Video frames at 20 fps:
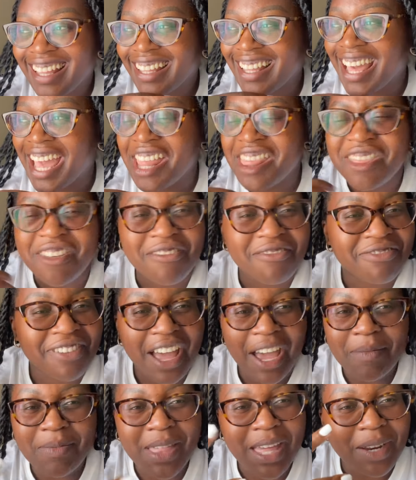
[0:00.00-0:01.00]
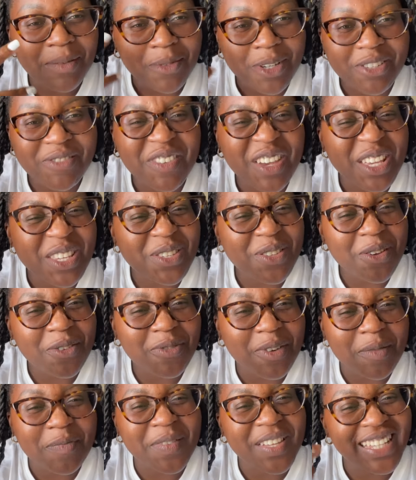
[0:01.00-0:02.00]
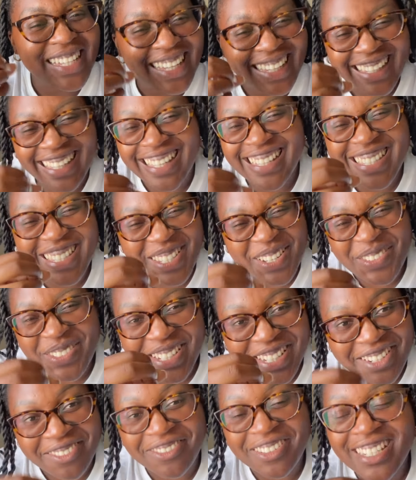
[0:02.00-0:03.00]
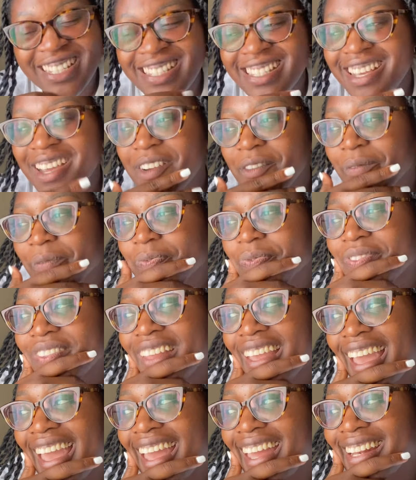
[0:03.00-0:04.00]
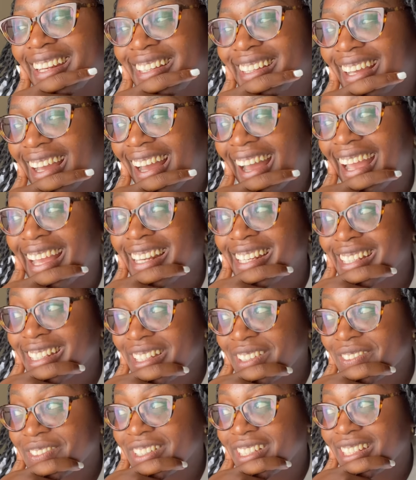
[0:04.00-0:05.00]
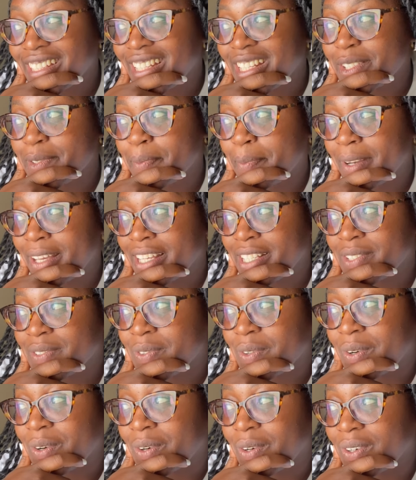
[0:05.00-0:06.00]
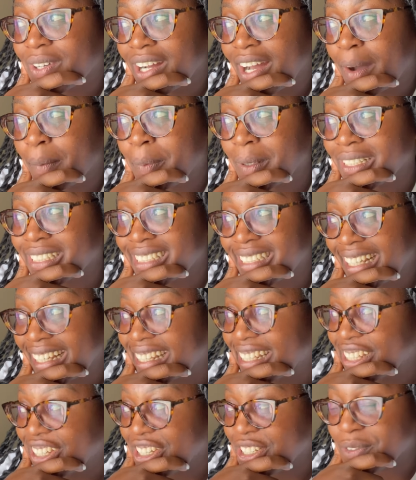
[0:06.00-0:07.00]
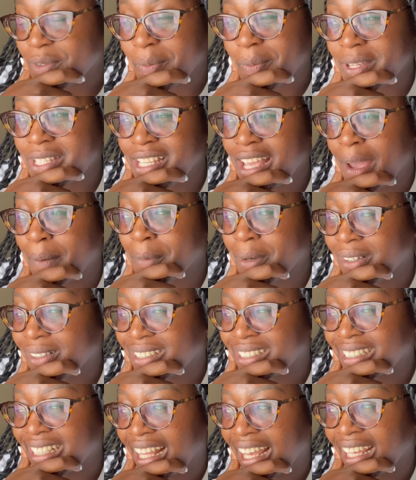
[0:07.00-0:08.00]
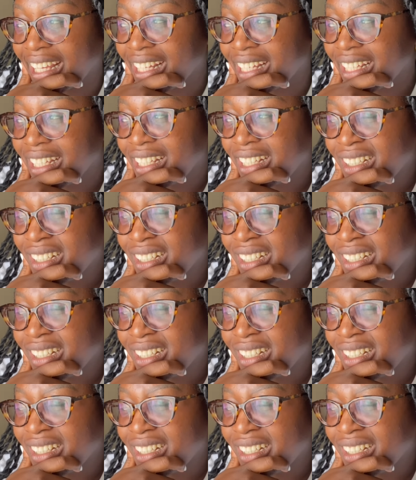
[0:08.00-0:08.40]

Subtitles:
And the vibe, the atmosphere is so familiar, yet so different. And yeah, I lived in this place for about 10 years, from the time I was like